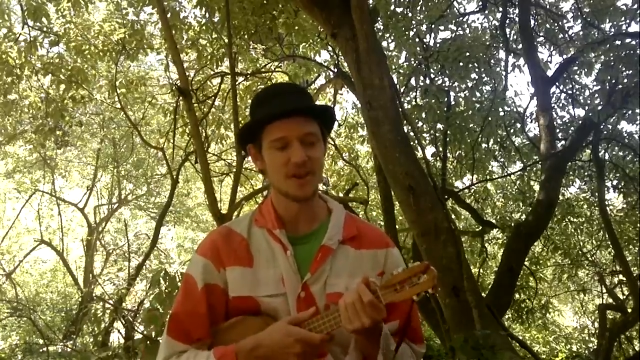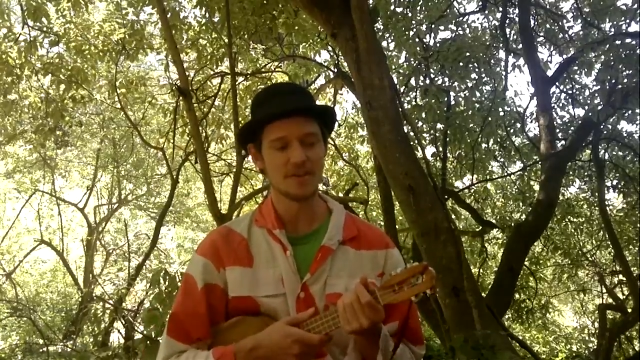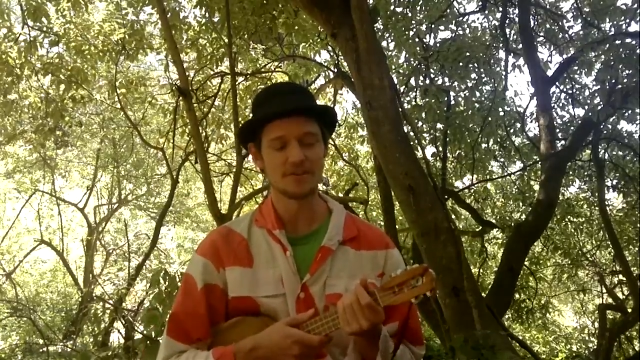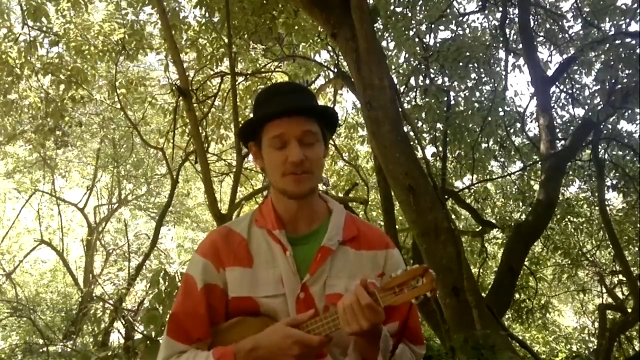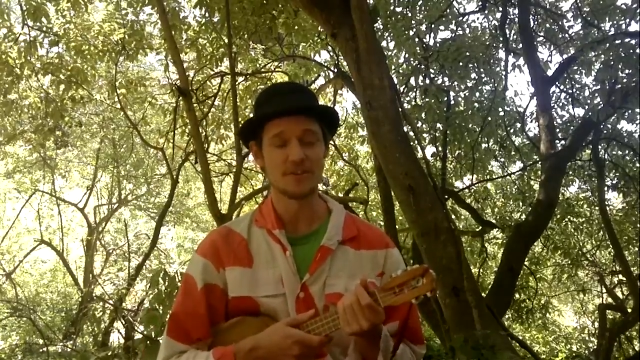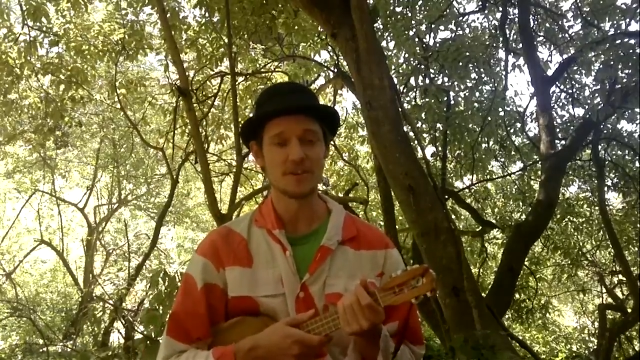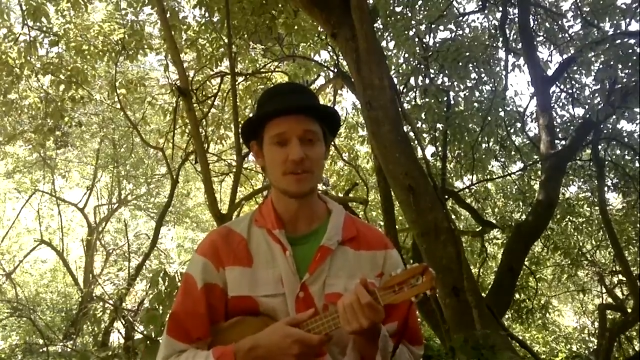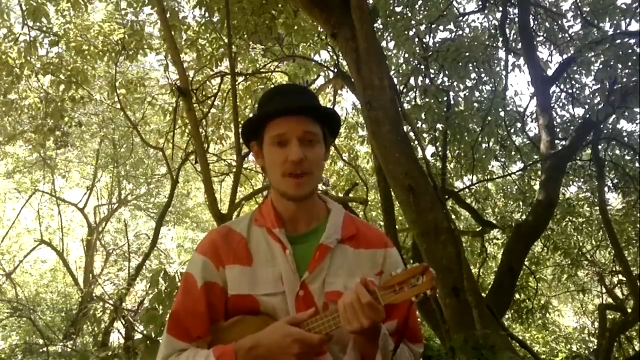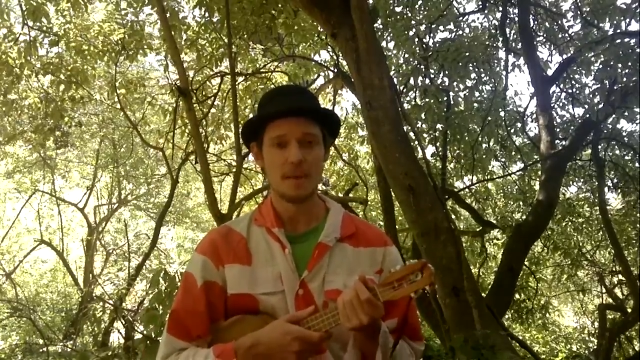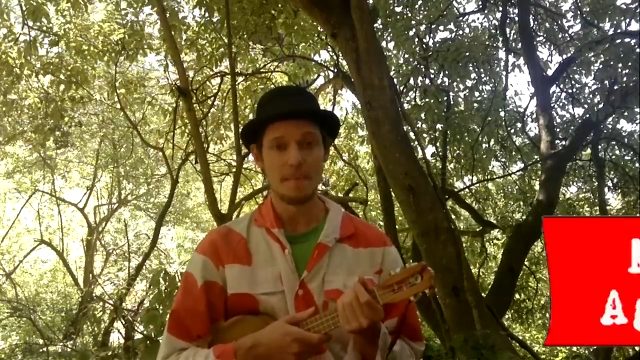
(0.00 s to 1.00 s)
it's the
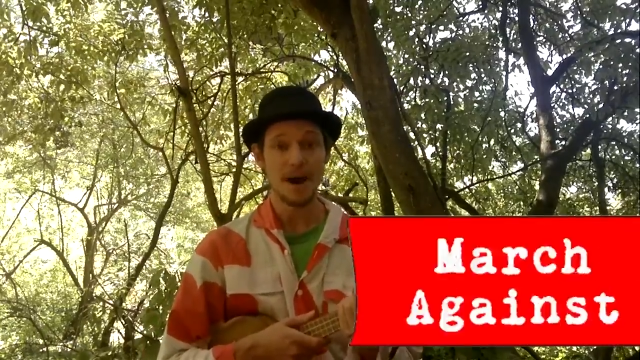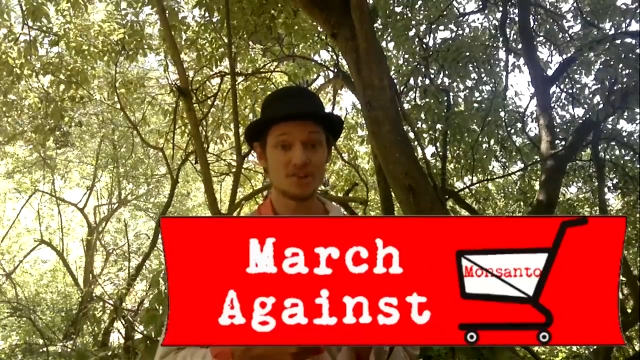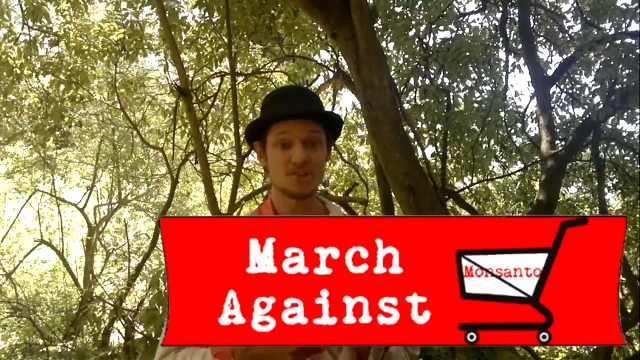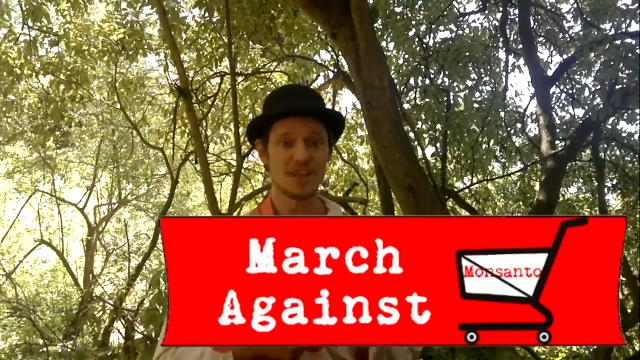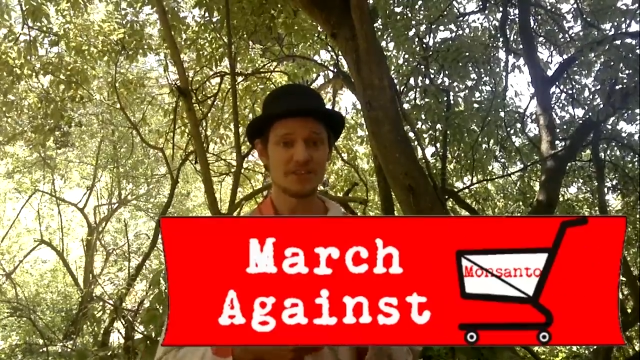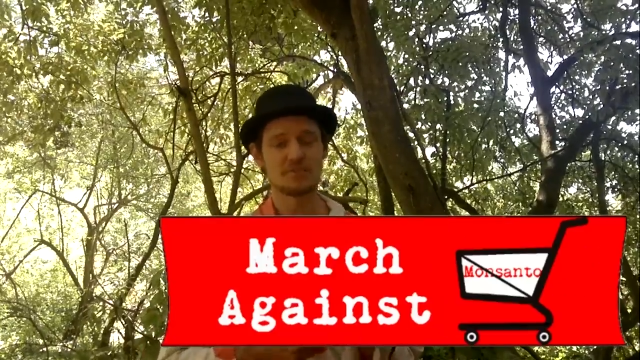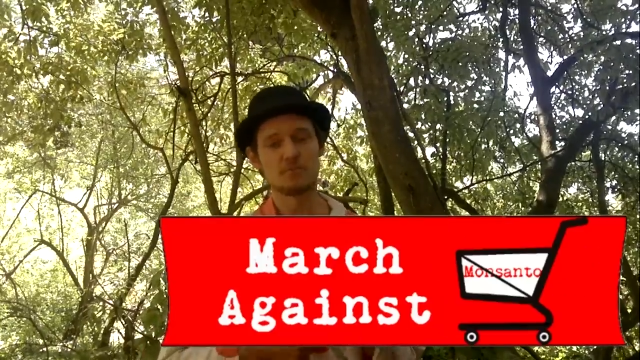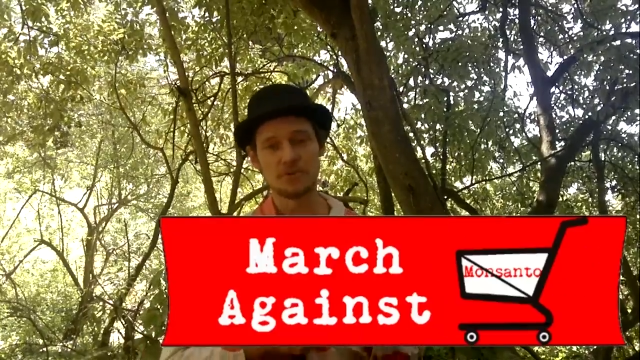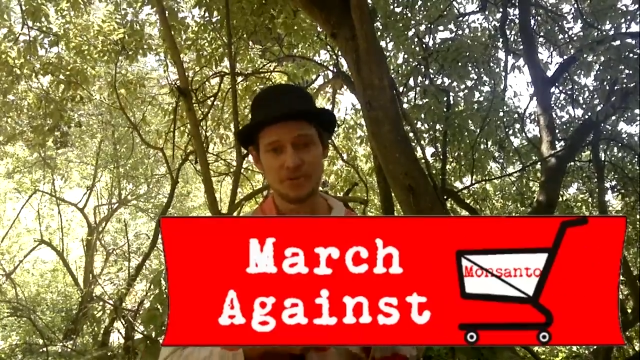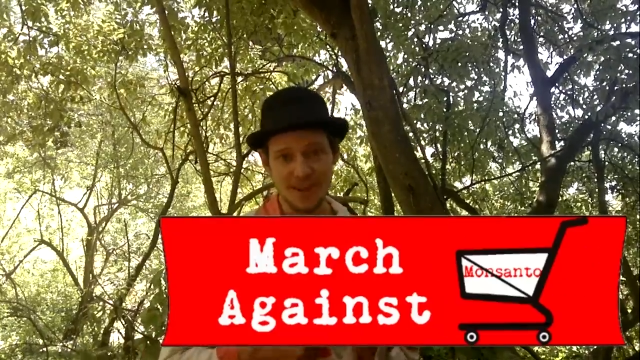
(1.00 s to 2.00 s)
march against
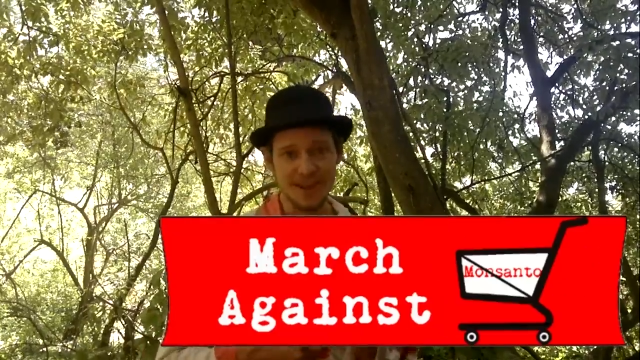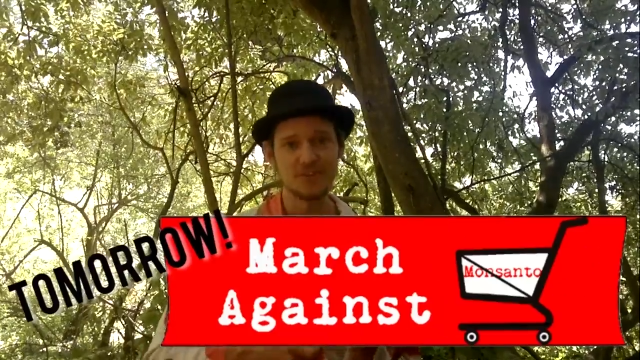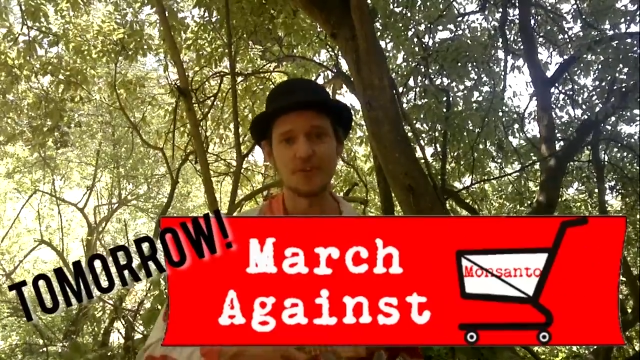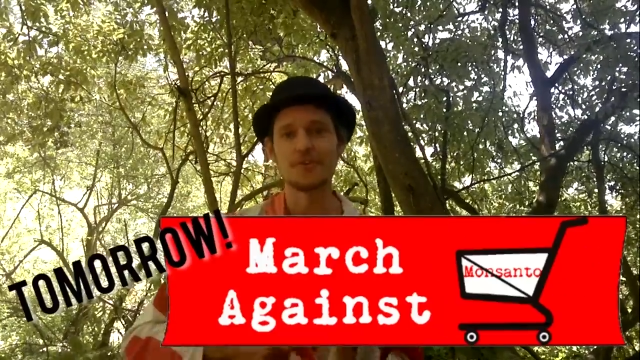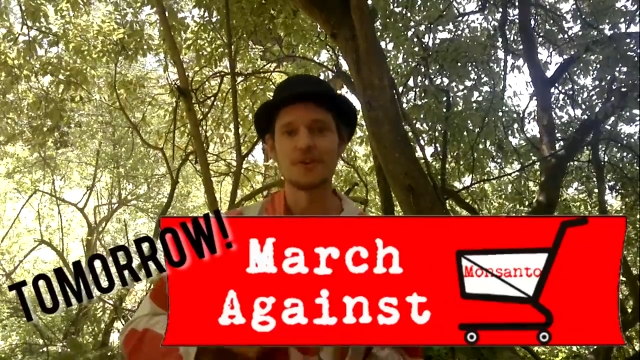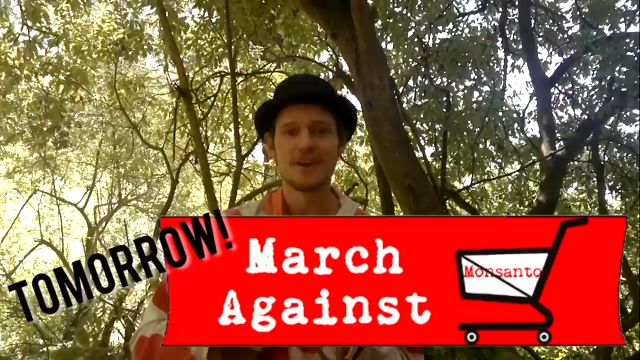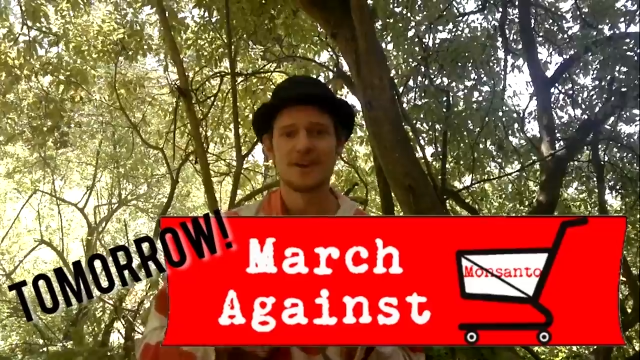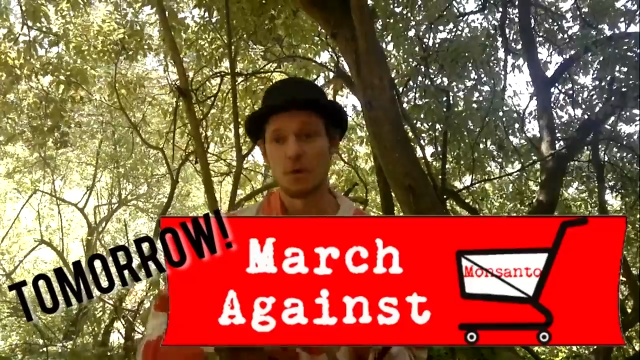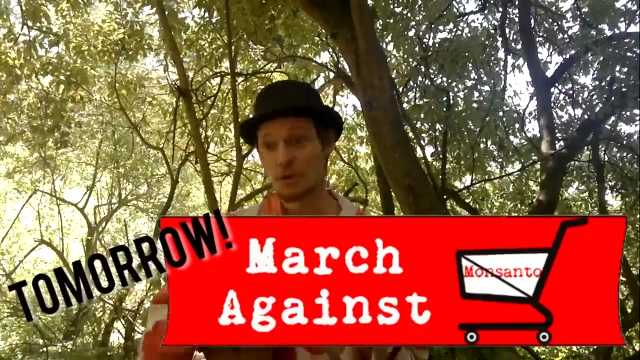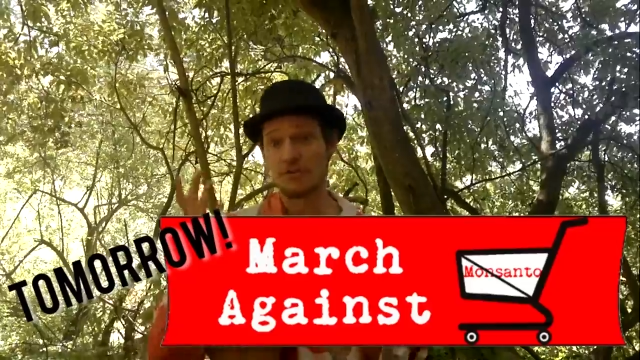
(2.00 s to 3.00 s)
Monsanto
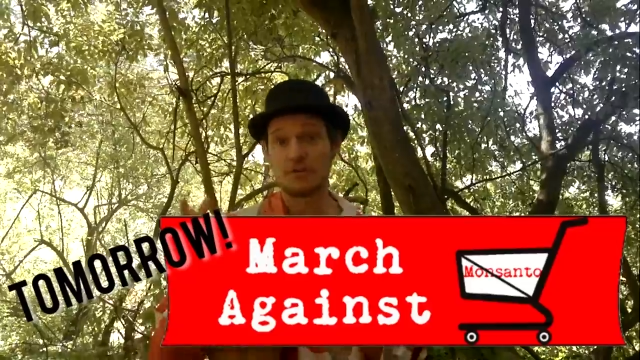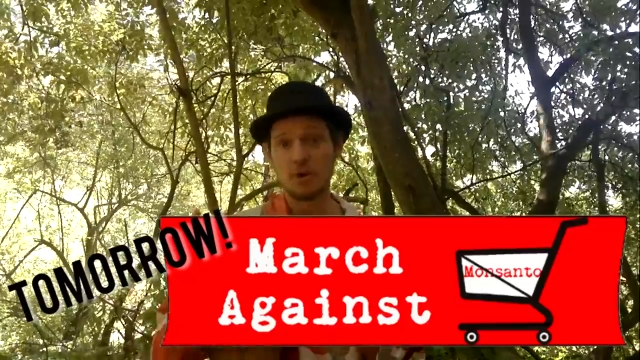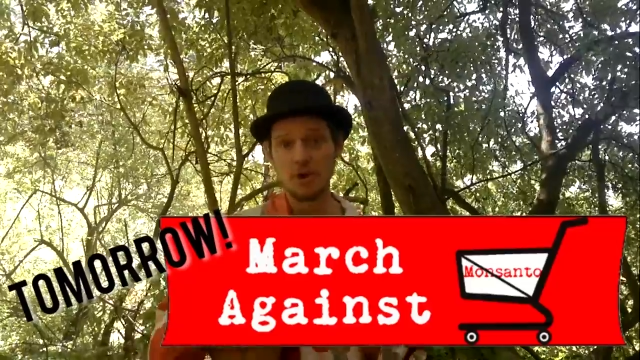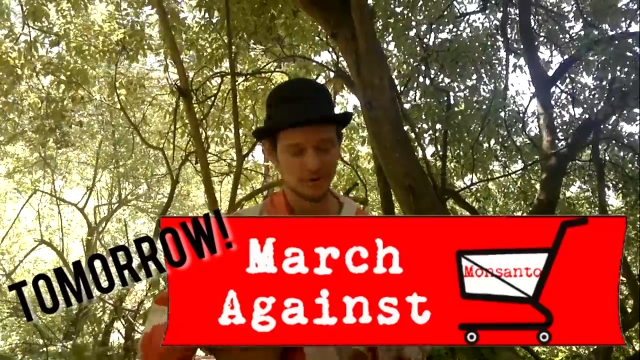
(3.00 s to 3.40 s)
all over the world.